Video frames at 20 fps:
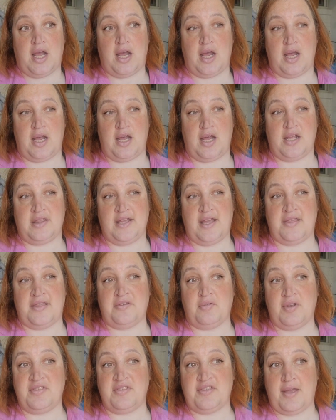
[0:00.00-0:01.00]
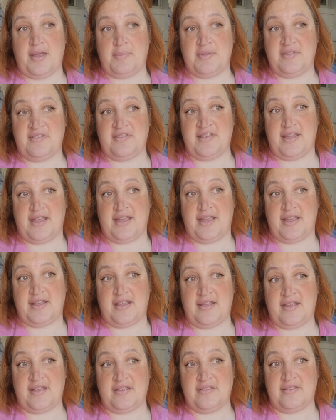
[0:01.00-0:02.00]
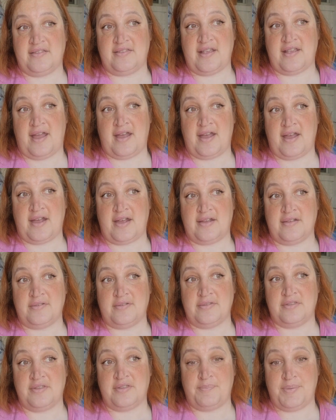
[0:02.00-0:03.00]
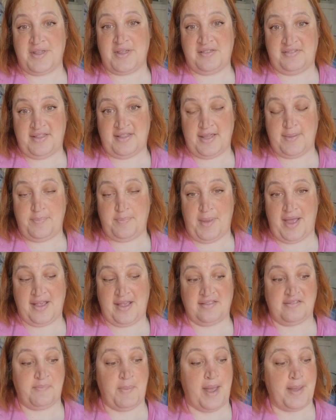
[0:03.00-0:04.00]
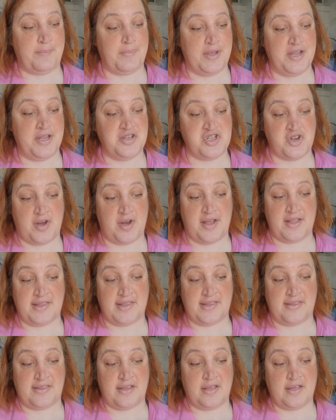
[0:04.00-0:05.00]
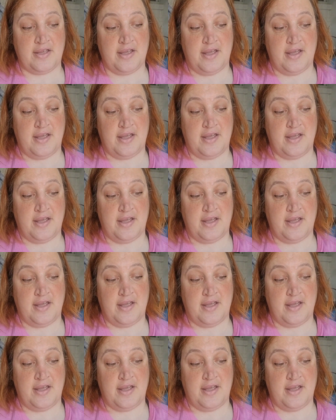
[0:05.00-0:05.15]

The other ones I've been seeing is the BC paints by Beatrice